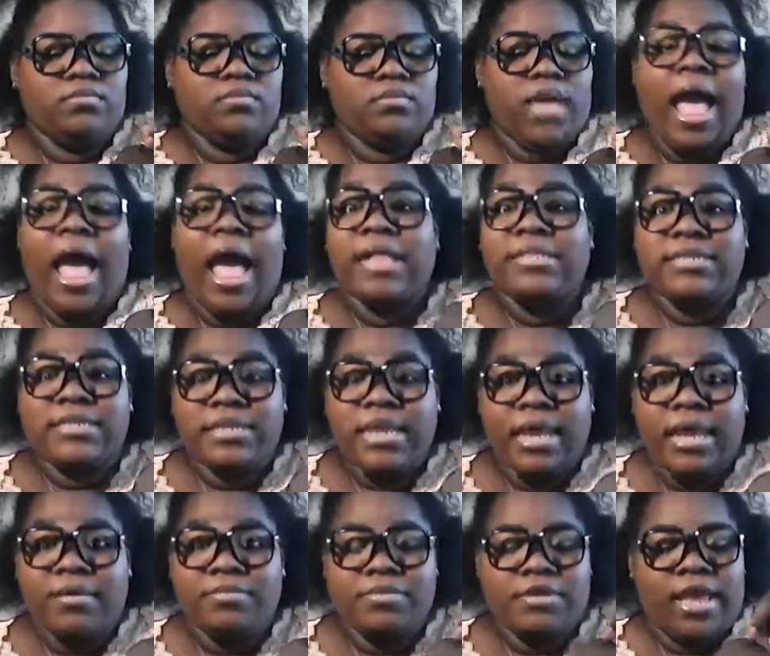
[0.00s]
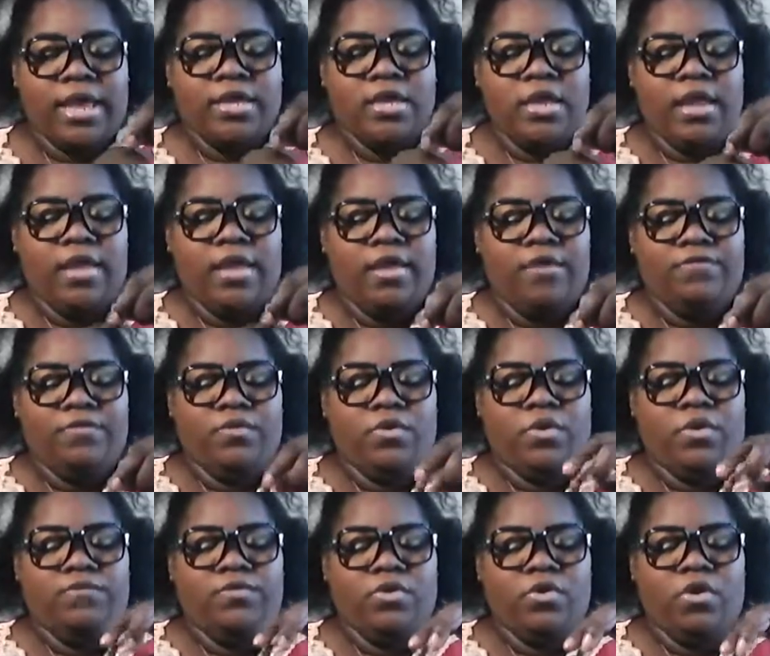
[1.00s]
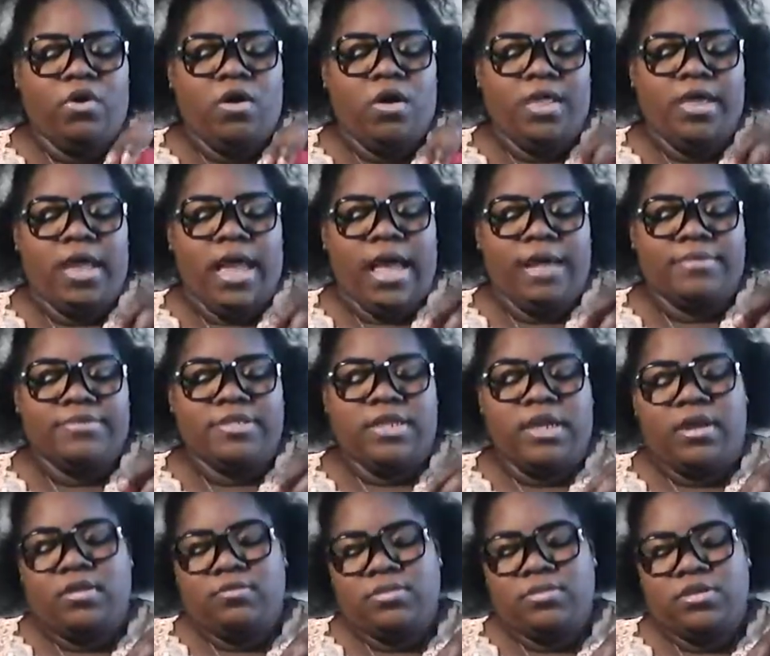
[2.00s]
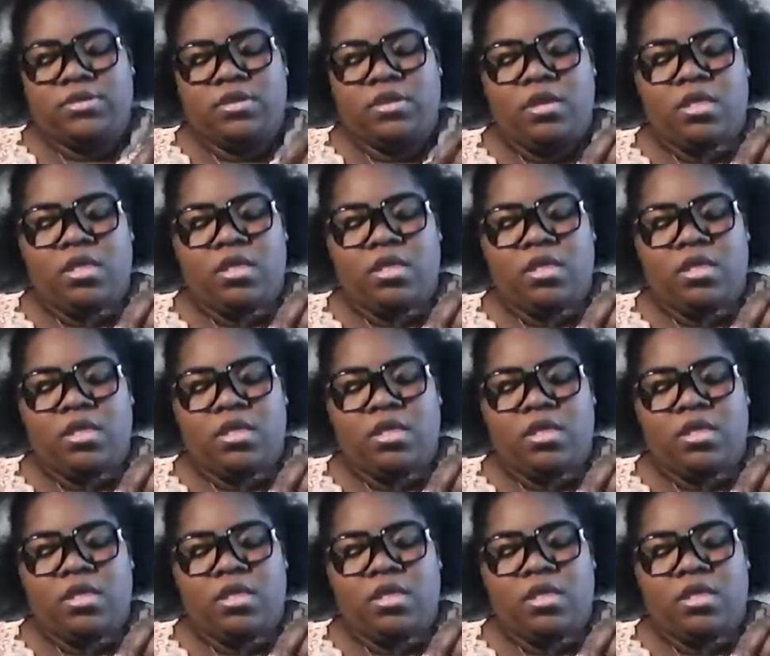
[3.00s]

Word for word: hot stamps, eh, if, if you call it hot stamps.